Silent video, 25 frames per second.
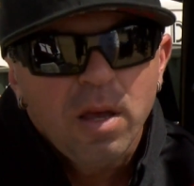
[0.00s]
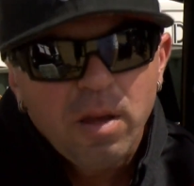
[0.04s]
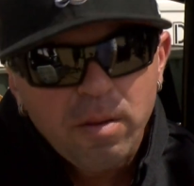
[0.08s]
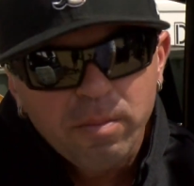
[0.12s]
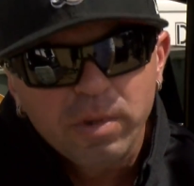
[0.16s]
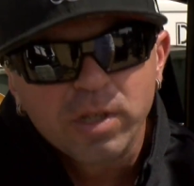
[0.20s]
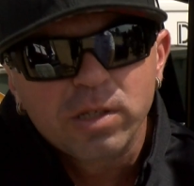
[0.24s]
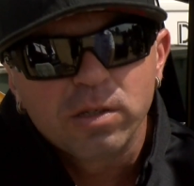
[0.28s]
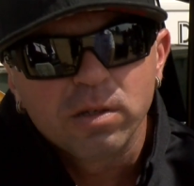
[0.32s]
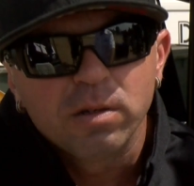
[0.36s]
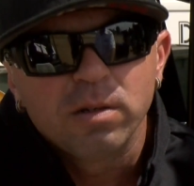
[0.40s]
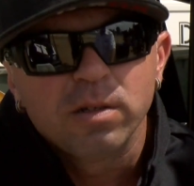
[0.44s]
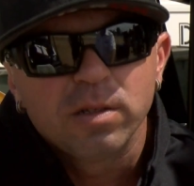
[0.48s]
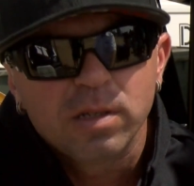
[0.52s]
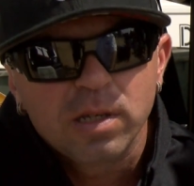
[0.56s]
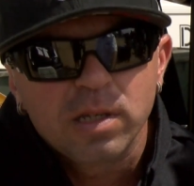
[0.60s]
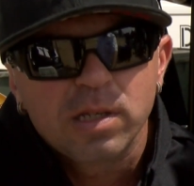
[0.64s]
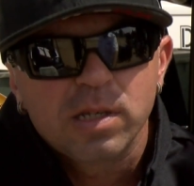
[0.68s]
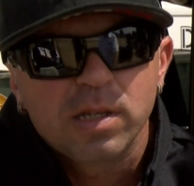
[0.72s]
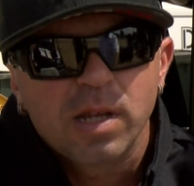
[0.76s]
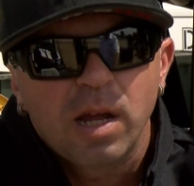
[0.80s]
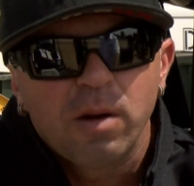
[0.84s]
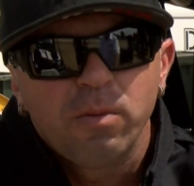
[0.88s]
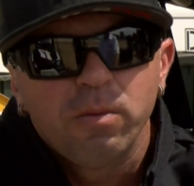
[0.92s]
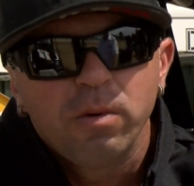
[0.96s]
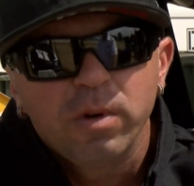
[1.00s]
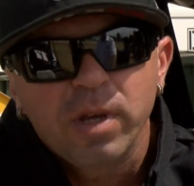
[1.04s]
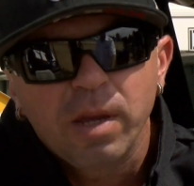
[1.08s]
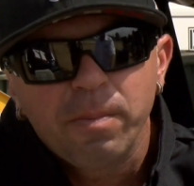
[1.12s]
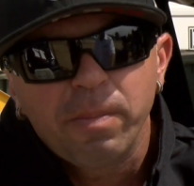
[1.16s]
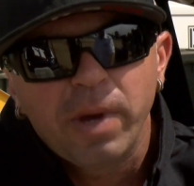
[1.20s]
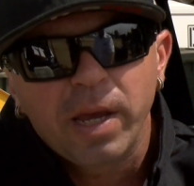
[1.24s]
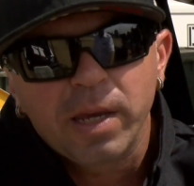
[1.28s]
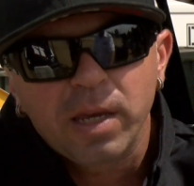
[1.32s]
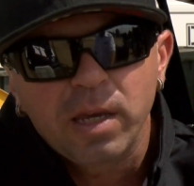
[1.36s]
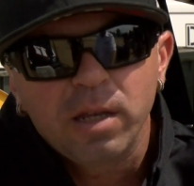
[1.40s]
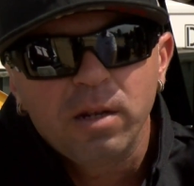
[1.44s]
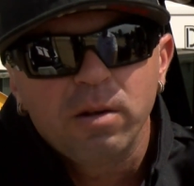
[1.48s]
but as soon as it's done, we'll get
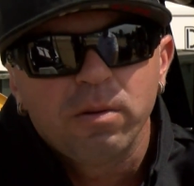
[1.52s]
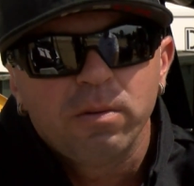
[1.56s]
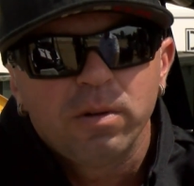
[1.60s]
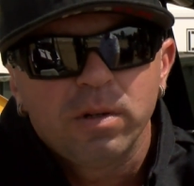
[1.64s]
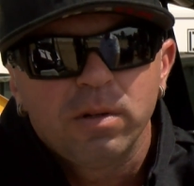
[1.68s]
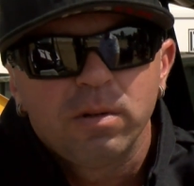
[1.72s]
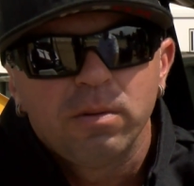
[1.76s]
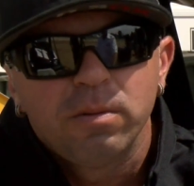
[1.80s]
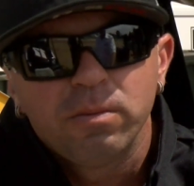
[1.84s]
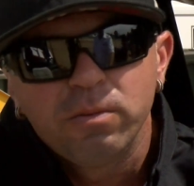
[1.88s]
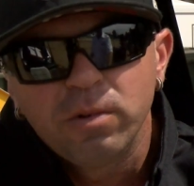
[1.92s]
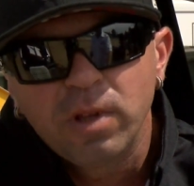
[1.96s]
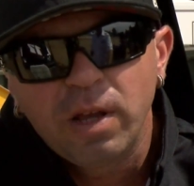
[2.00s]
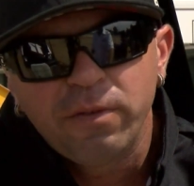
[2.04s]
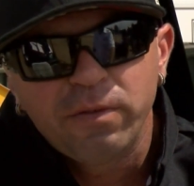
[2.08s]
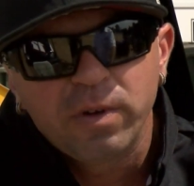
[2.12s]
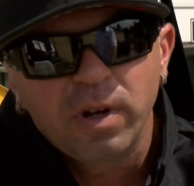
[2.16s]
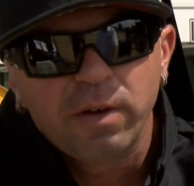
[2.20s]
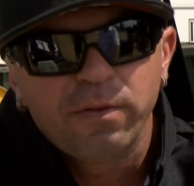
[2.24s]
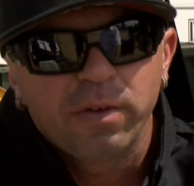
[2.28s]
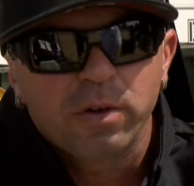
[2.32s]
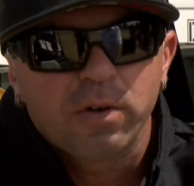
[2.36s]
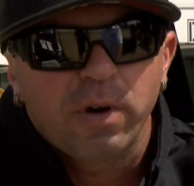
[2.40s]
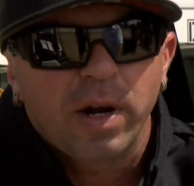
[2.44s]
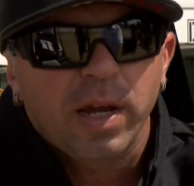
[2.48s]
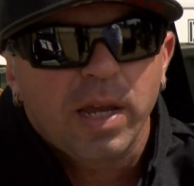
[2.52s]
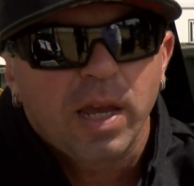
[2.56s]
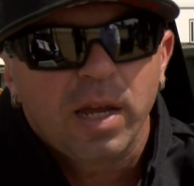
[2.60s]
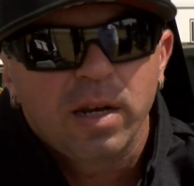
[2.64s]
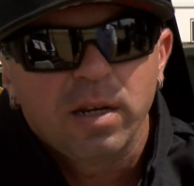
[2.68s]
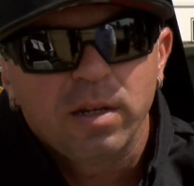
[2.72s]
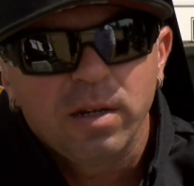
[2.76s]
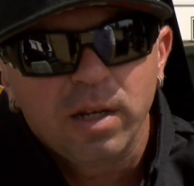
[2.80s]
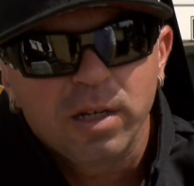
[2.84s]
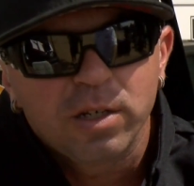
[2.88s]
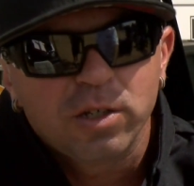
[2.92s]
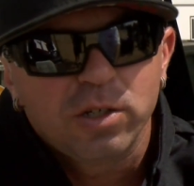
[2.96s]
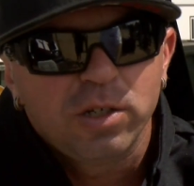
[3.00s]
back into it and we'll have another crack at
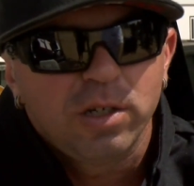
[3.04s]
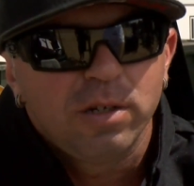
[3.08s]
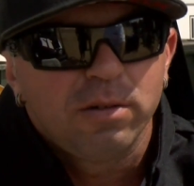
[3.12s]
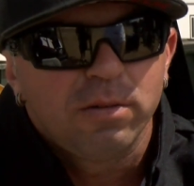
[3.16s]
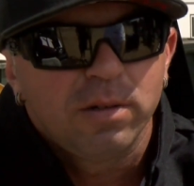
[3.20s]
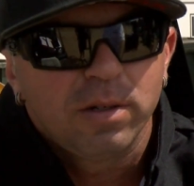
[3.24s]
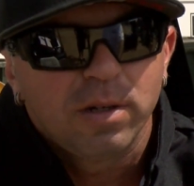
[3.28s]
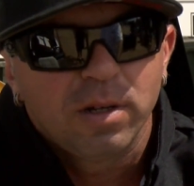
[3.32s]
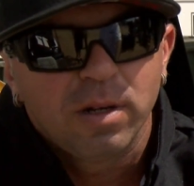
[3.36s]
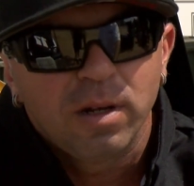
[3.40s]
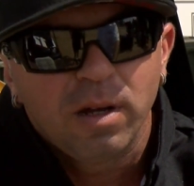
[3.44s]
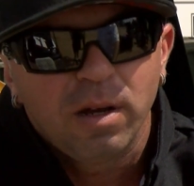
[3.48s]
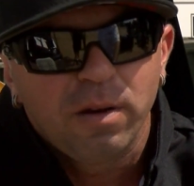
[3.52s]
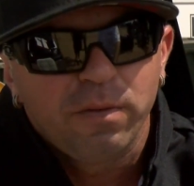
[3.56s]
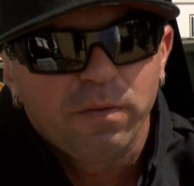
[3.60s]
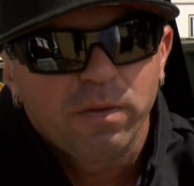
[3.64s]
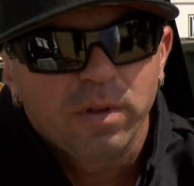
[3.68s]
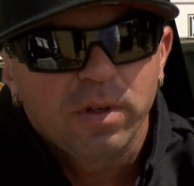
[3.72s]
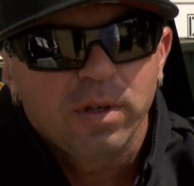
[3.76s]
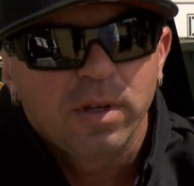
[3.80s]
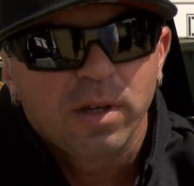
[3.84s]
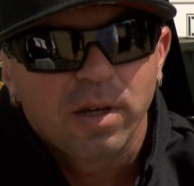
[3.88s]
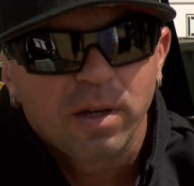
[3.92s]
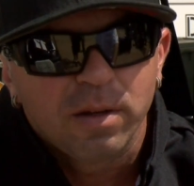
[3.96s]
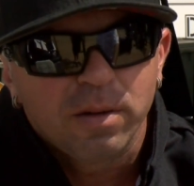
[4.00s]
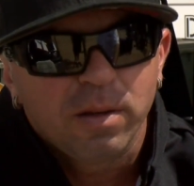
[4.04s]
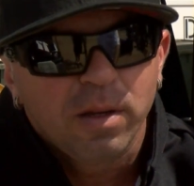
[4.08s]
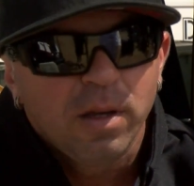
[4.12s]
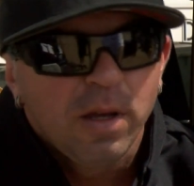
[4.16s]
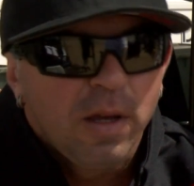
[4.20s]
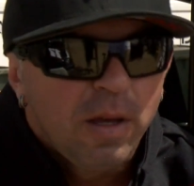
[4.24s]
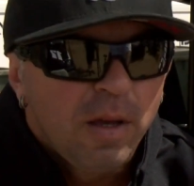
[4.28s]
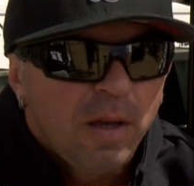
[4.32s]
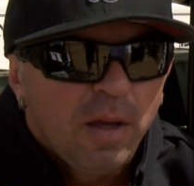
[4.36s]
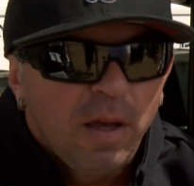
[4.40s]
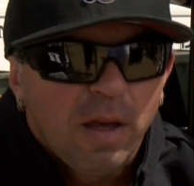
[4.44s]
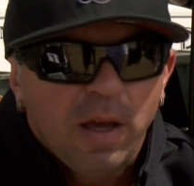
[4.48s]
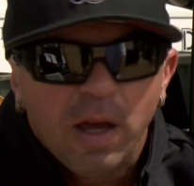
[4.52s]
it next year, and hopefully
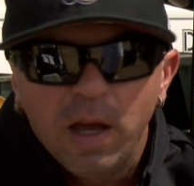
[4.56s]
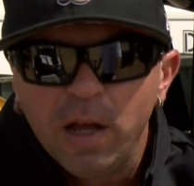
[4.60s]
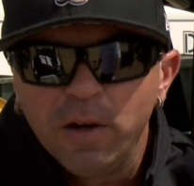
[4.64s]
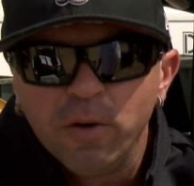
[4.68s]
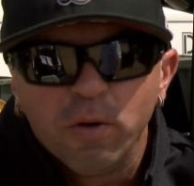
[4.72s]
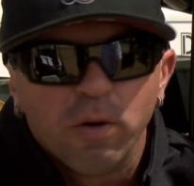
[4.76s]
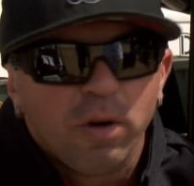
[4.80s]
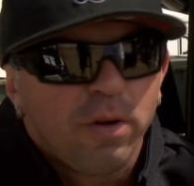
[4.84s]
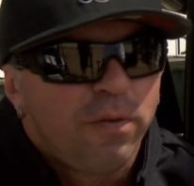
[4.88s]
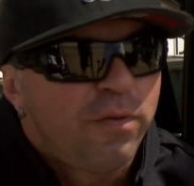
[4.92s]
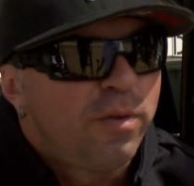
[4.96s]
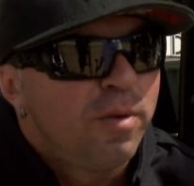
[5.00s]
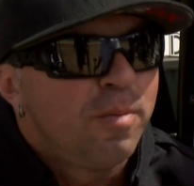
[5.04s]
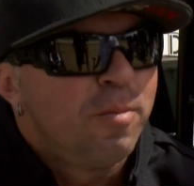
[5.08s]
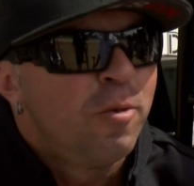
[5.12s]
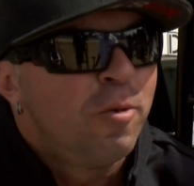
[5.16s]
annoy a few